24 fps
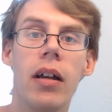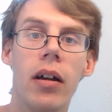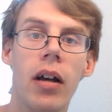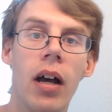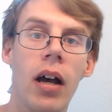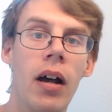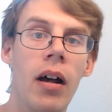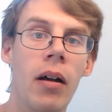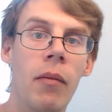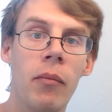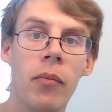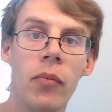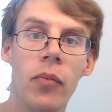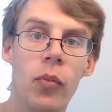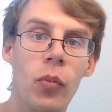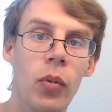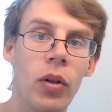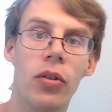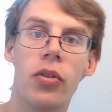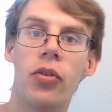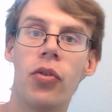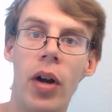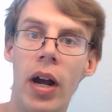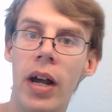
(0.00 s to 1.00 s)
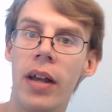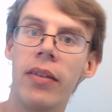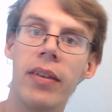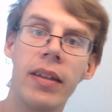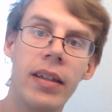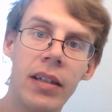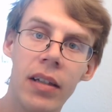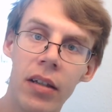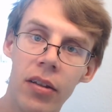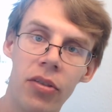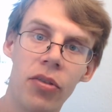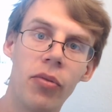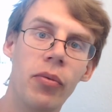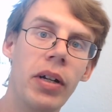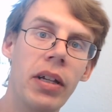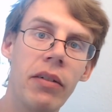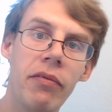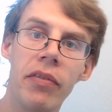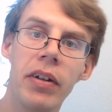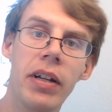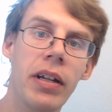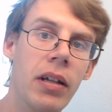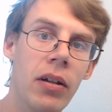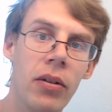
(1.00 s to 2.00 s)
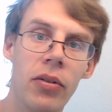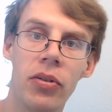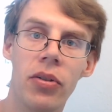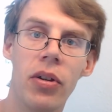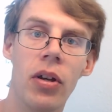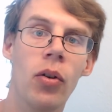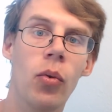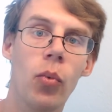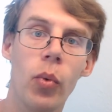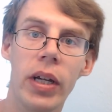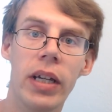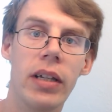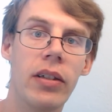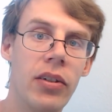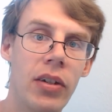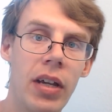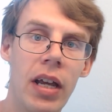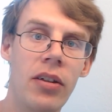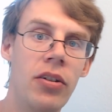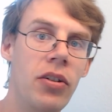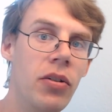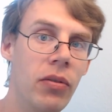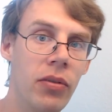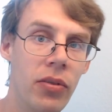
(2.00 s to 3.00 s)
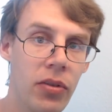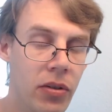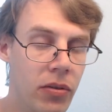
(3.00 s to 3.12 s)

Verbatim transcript: um, we'll try the uh, three videos a week schedule.